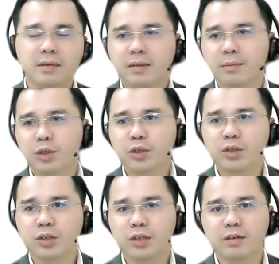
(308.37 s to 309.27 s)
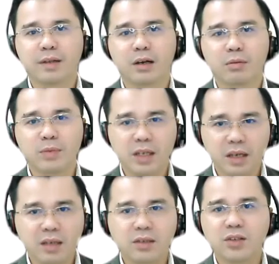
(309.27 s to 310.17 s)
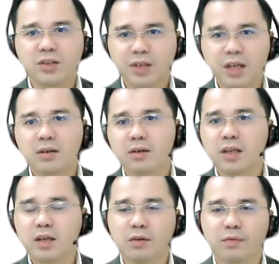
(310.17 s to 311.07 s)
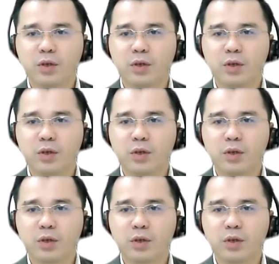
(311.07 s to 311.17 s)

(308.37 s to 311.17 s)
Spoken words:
distribution of the communication synchrony of